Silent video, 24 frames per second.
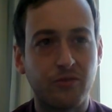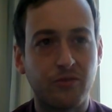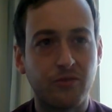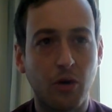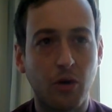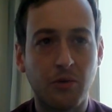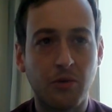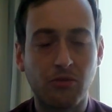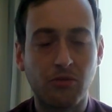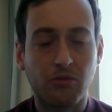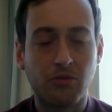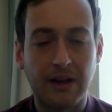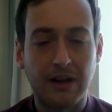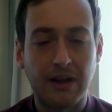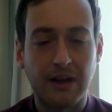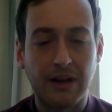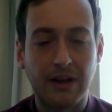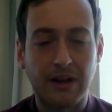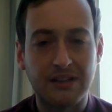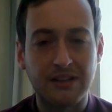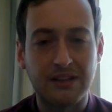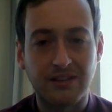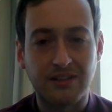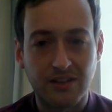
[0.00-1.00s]
Roman
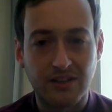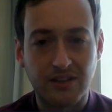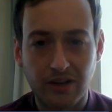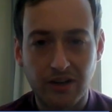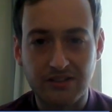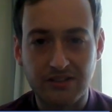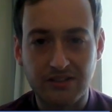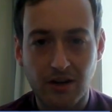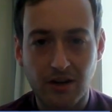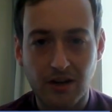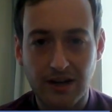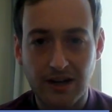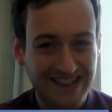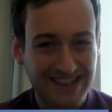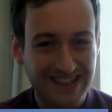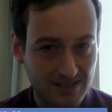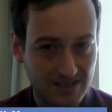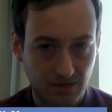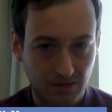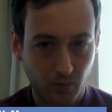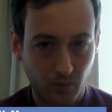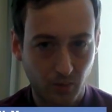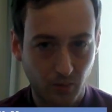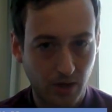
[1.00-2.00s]
Reigns as a nice guy
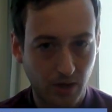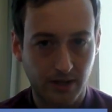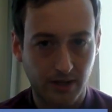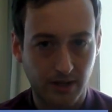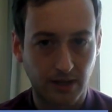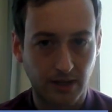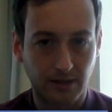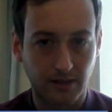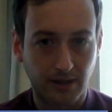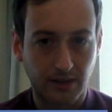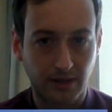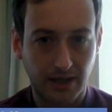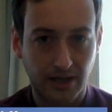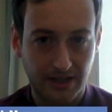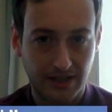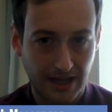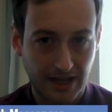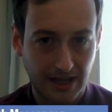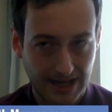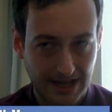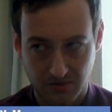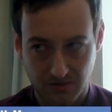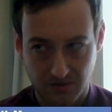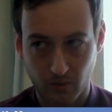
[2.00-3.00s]
isn't working,
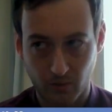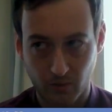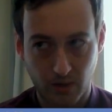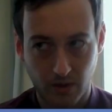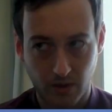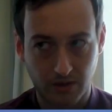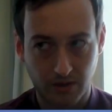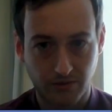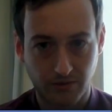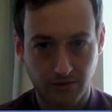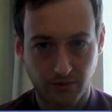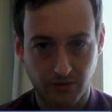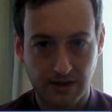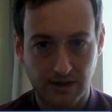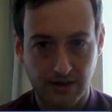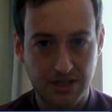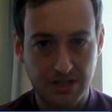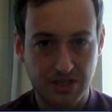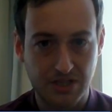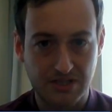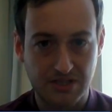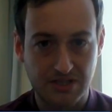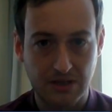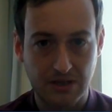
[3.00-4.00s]
and it hasn't worked for
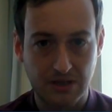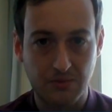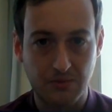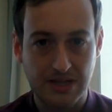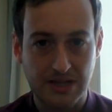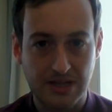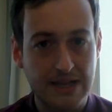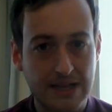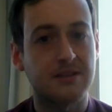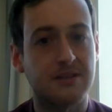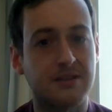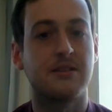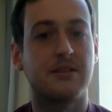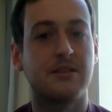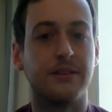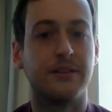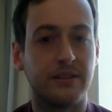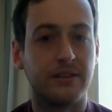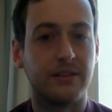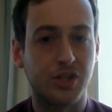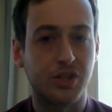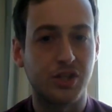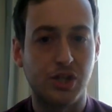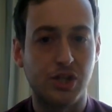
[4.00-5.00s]
ages. He was excellent in
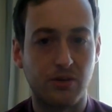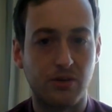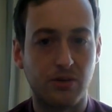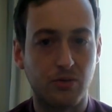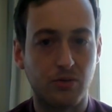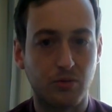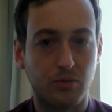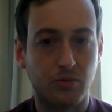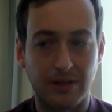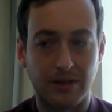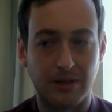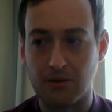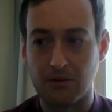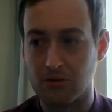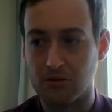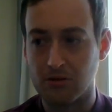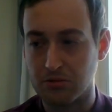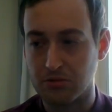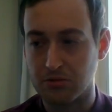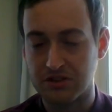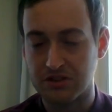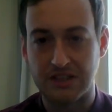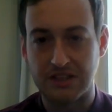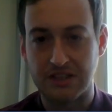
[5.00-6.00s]
the Shield when they were all
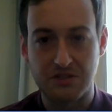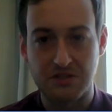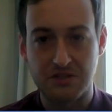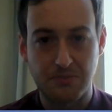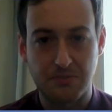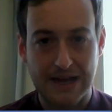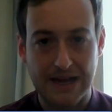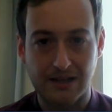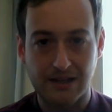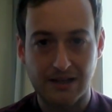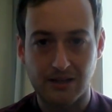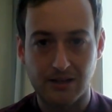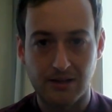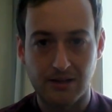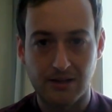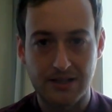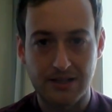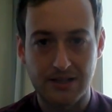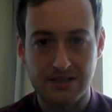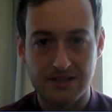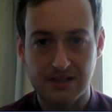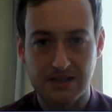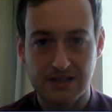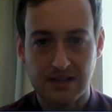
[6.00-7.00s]
seen as bad
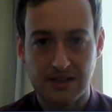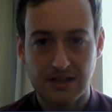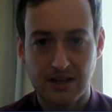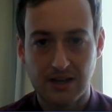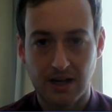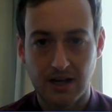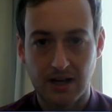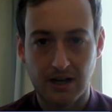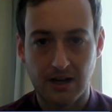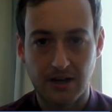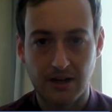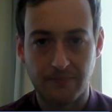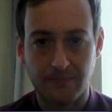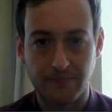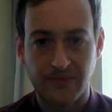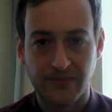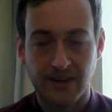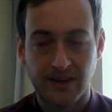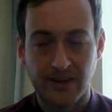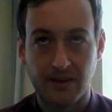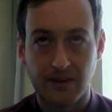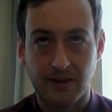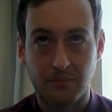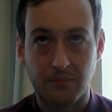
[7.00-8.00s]
guys,
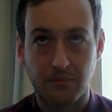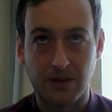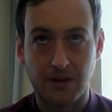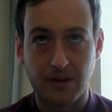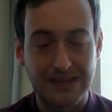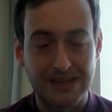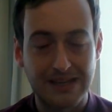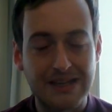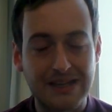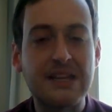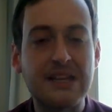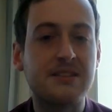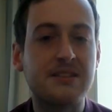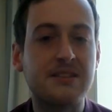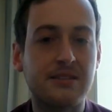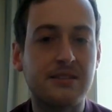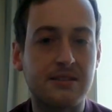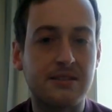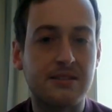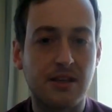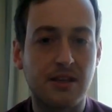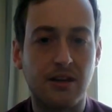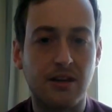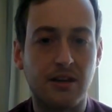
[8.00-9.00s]
but he needs to
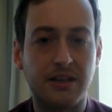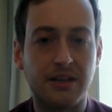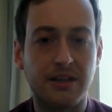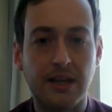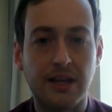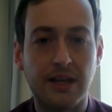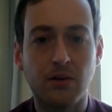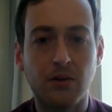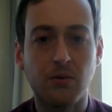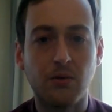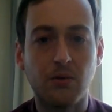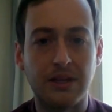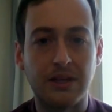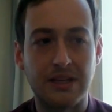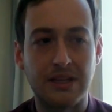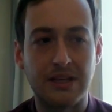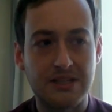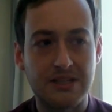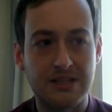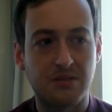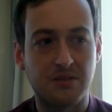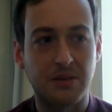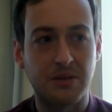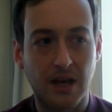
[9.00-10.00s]
turn heel. He needs
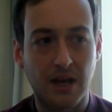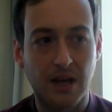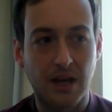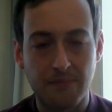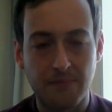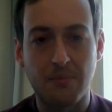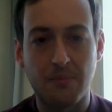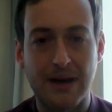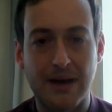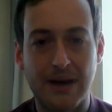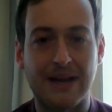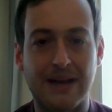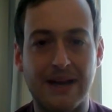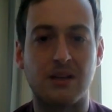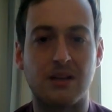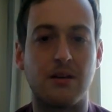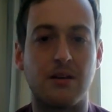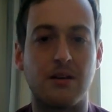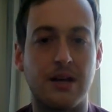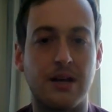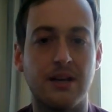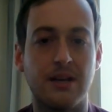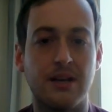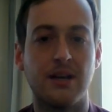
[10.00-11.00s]
to become the bad
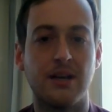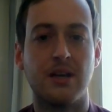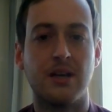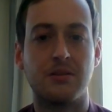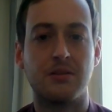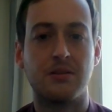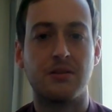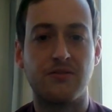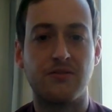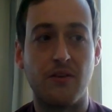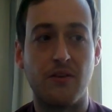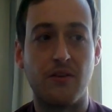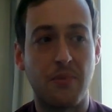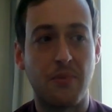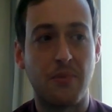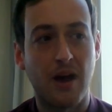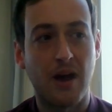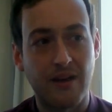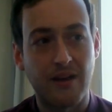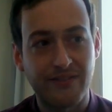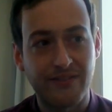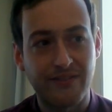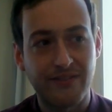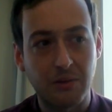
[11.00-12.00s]
guy. And
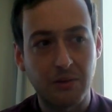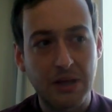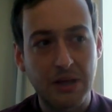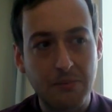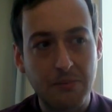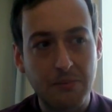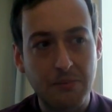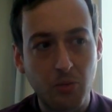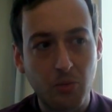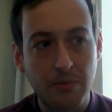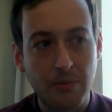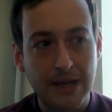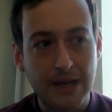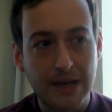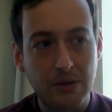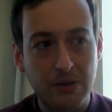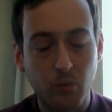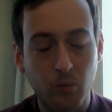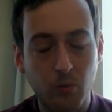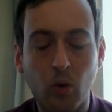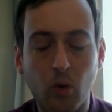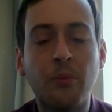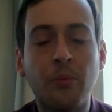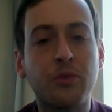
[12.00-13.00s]
I think people may
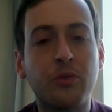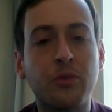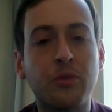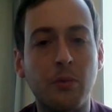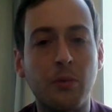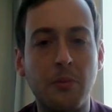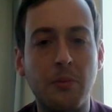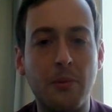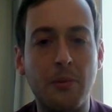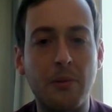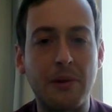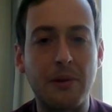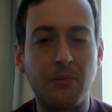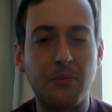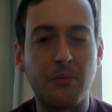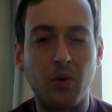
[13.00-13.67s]
warm to him a bit